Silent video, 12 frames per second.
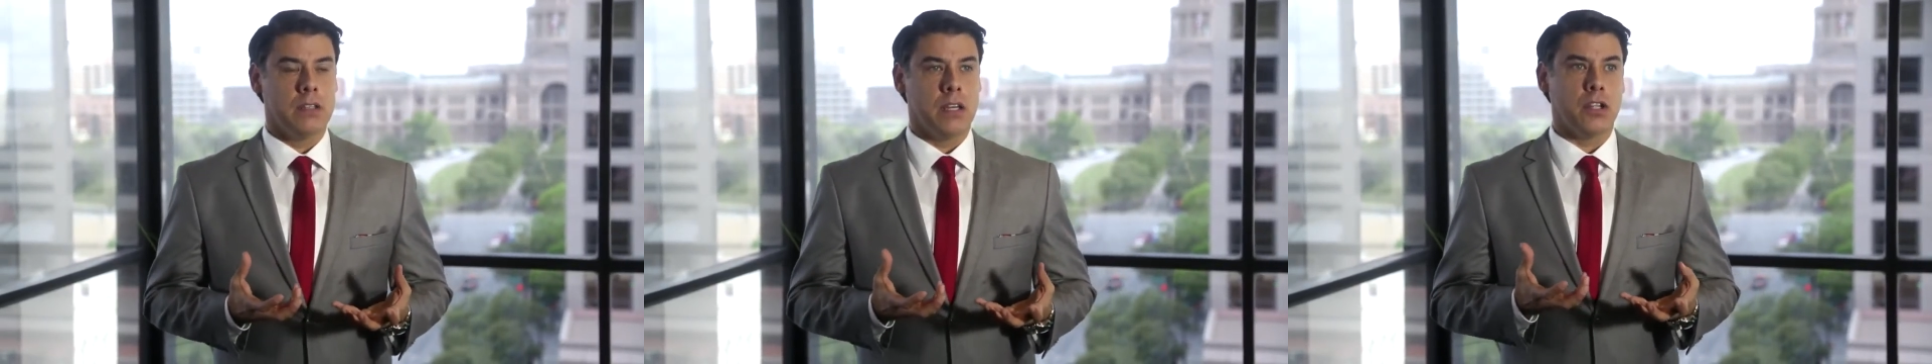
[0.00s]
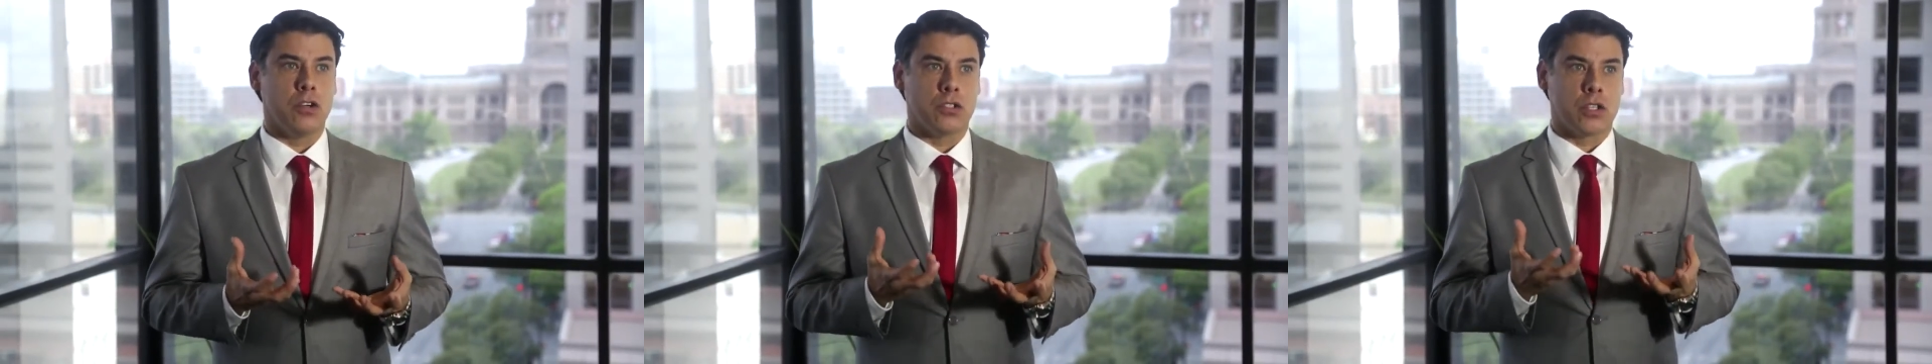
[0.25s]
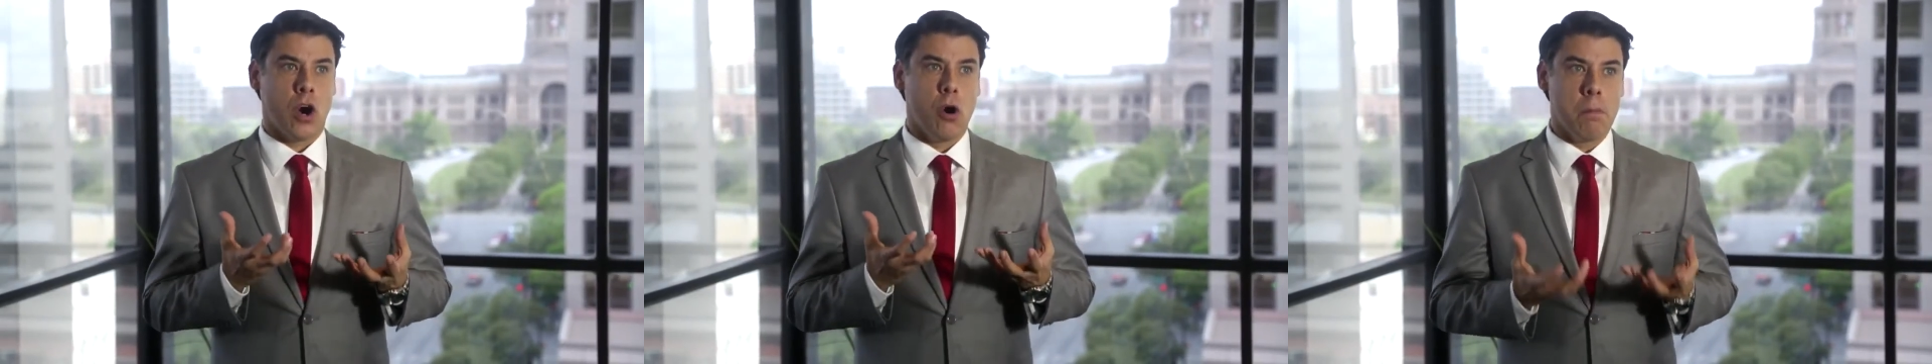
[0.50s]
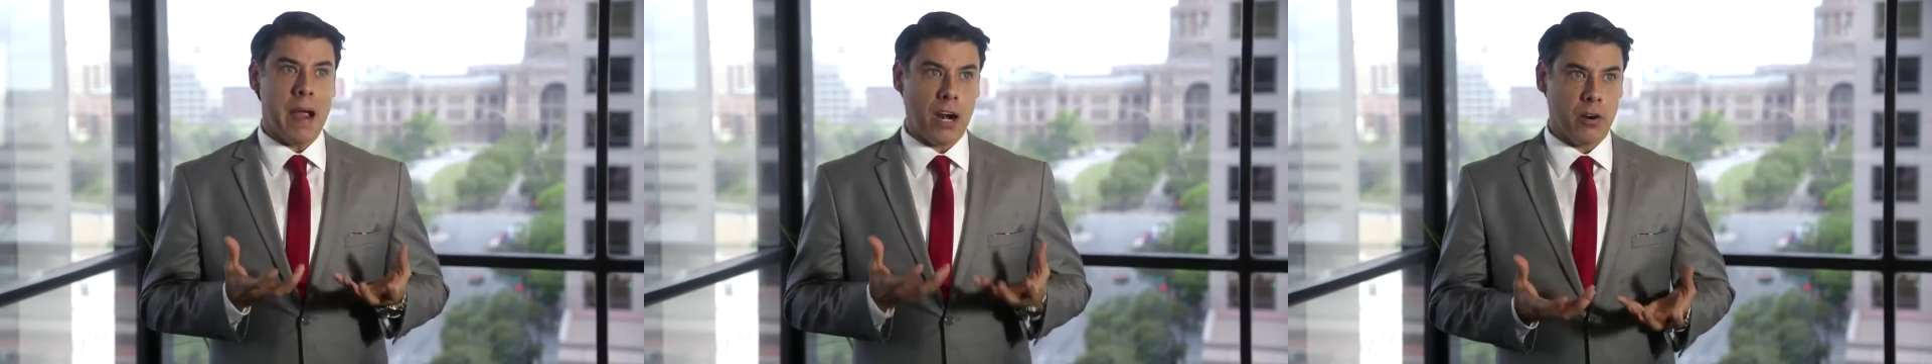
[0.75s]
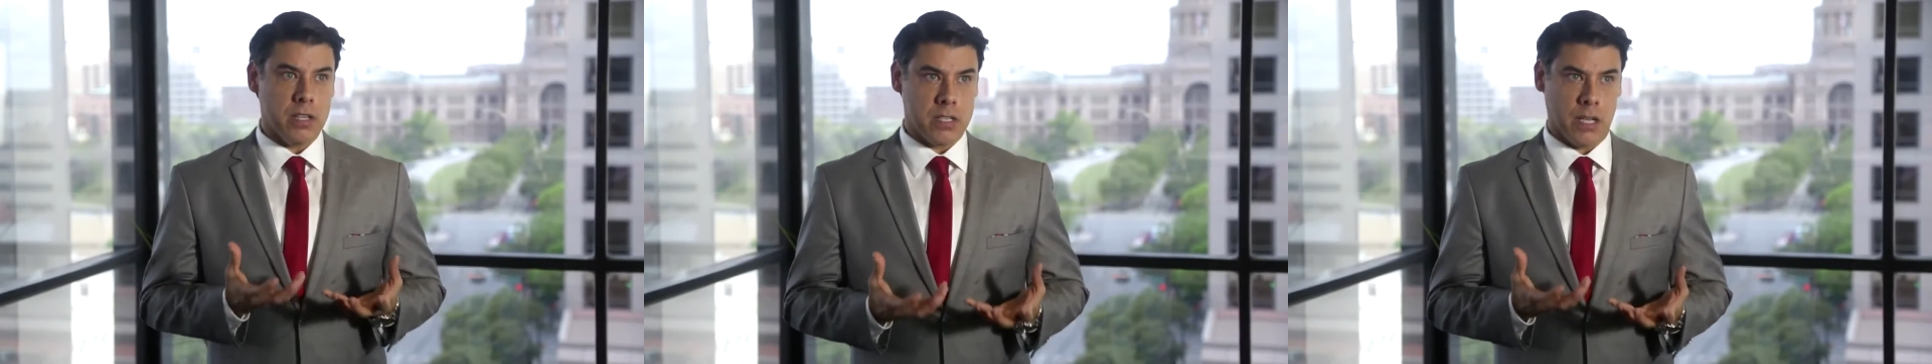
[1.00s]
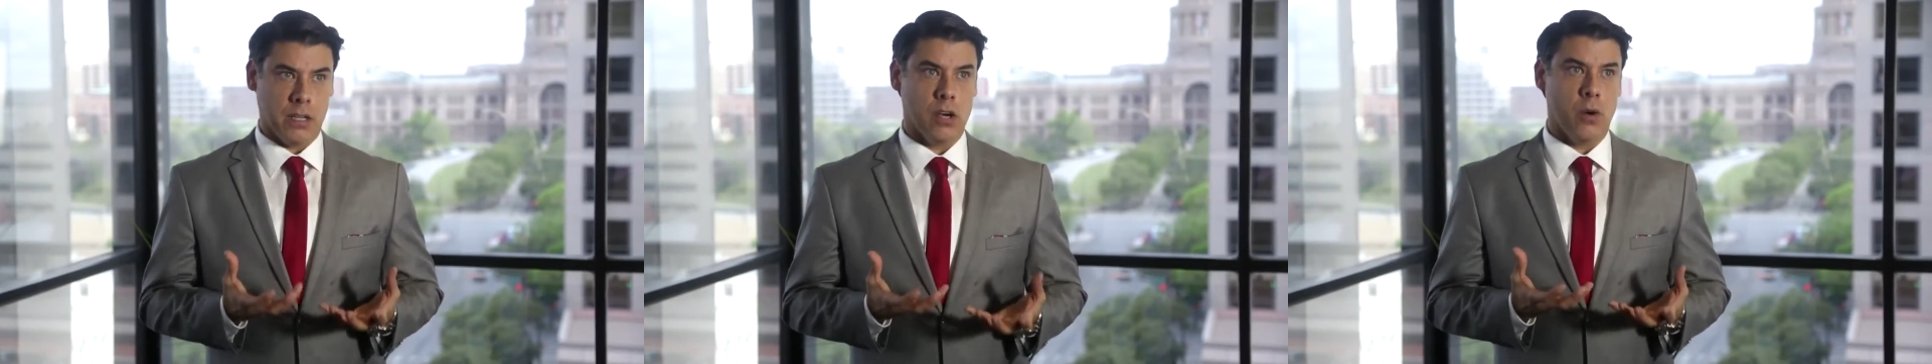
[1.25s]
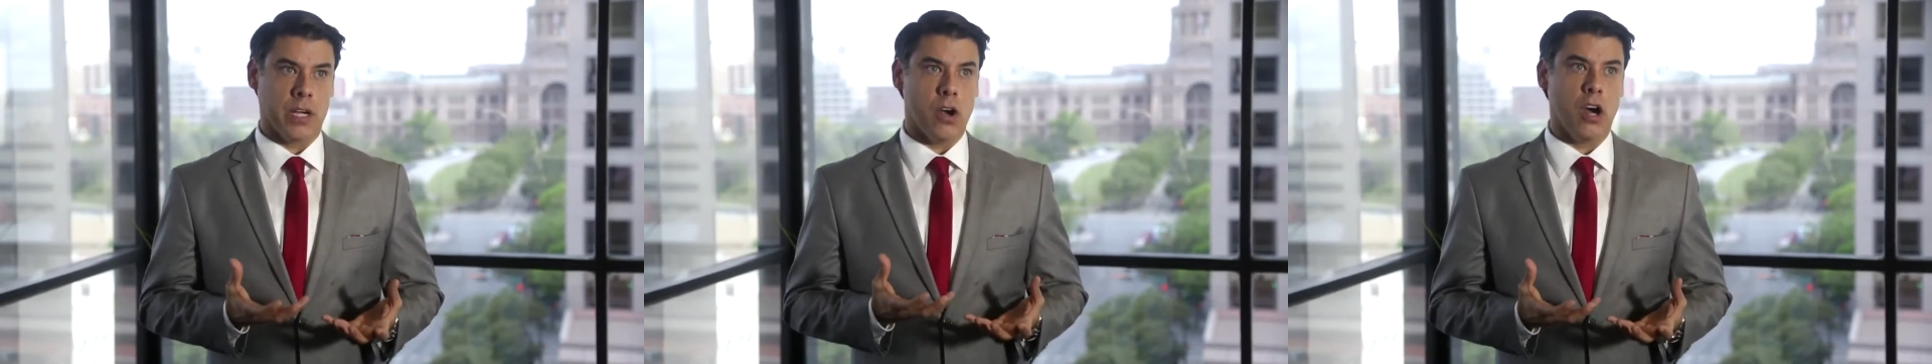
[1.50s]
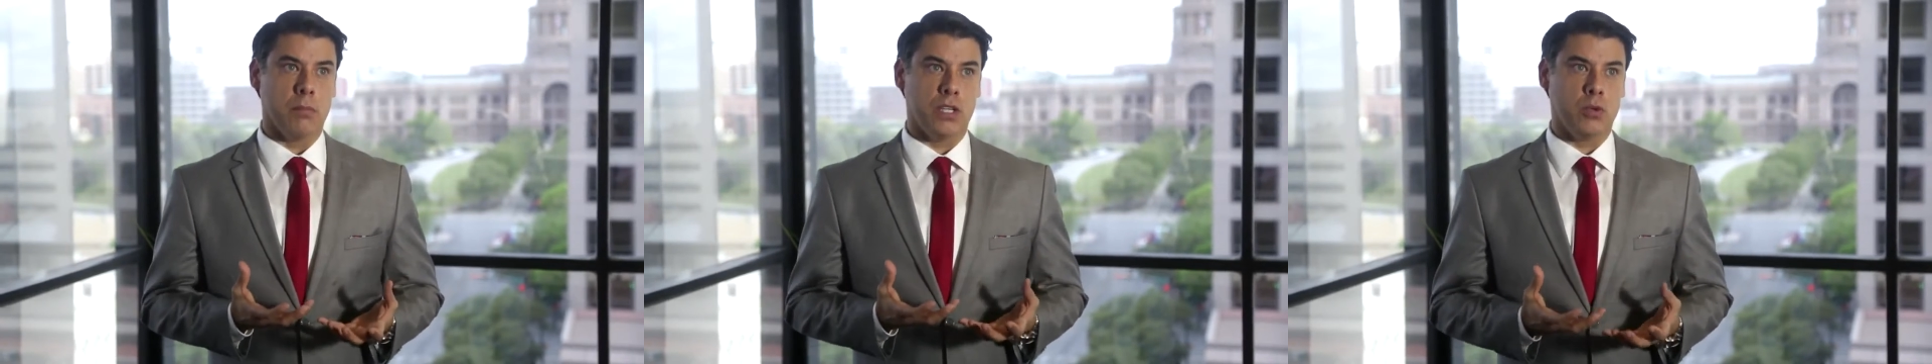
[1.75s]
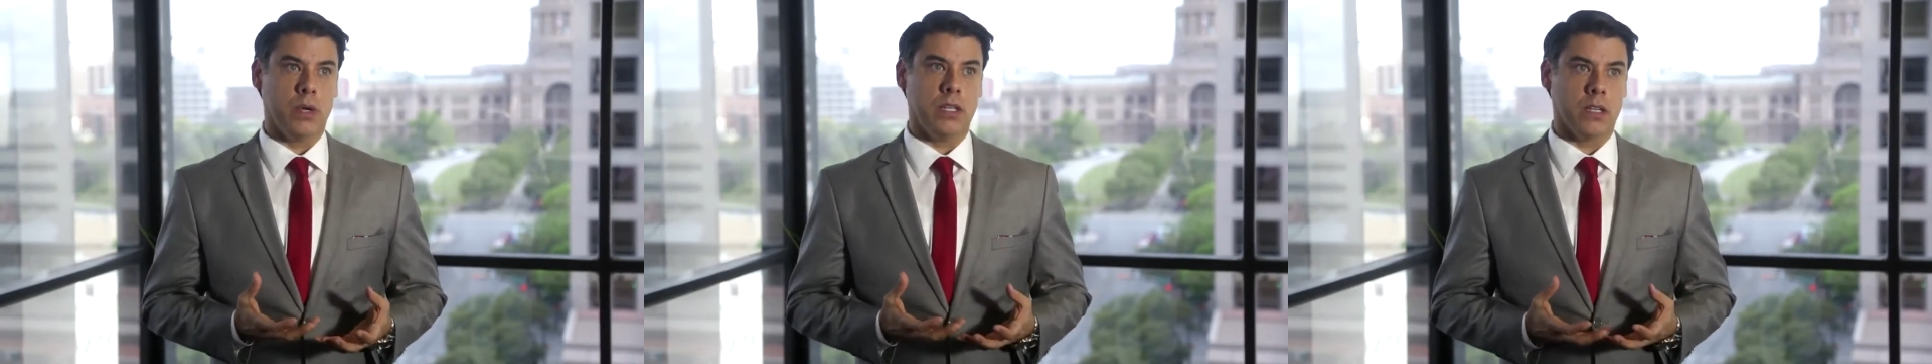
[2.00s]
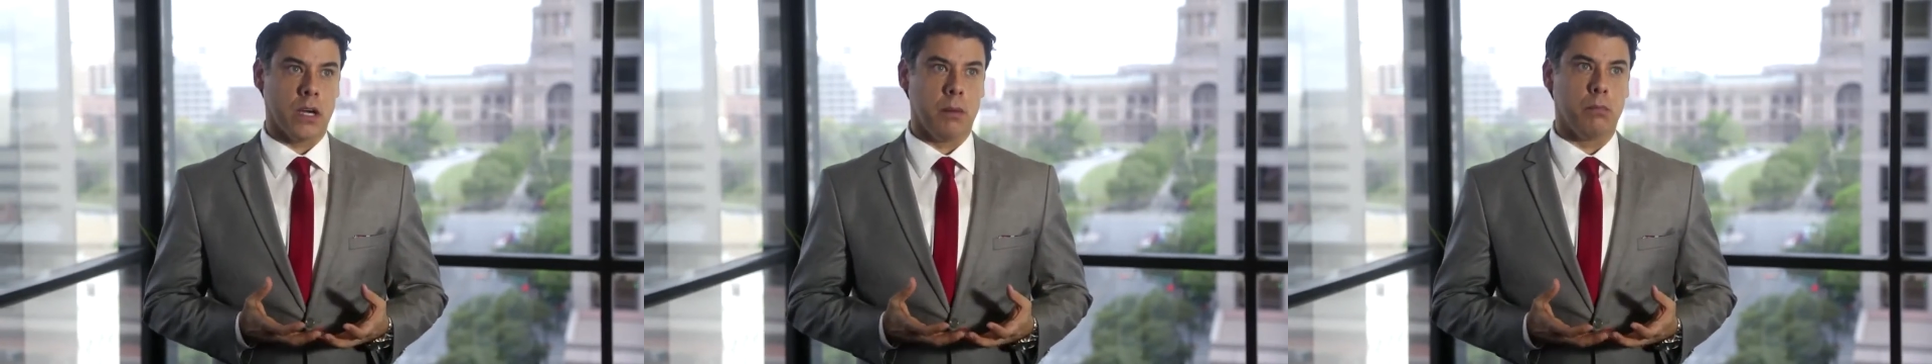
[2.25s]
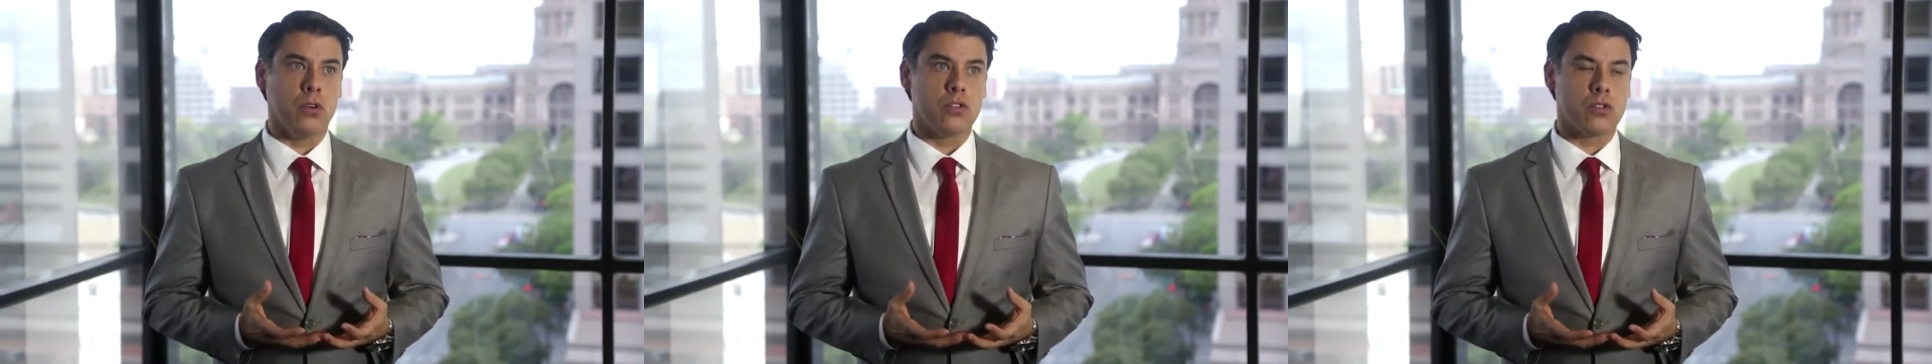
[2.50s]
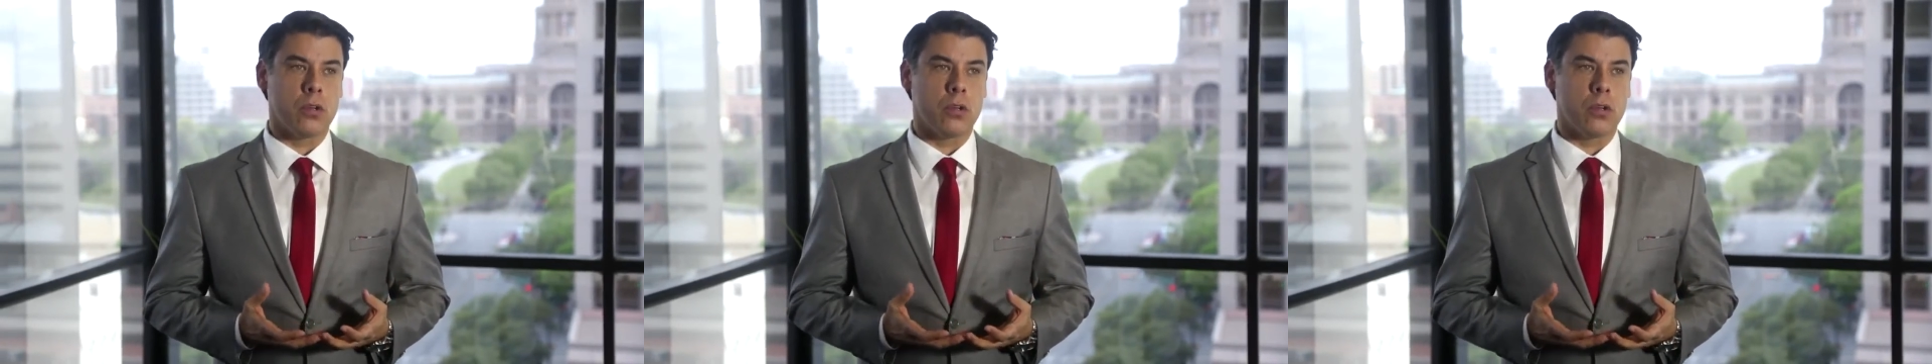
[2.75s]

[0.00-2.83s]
that there's co-parenting going on between the couples.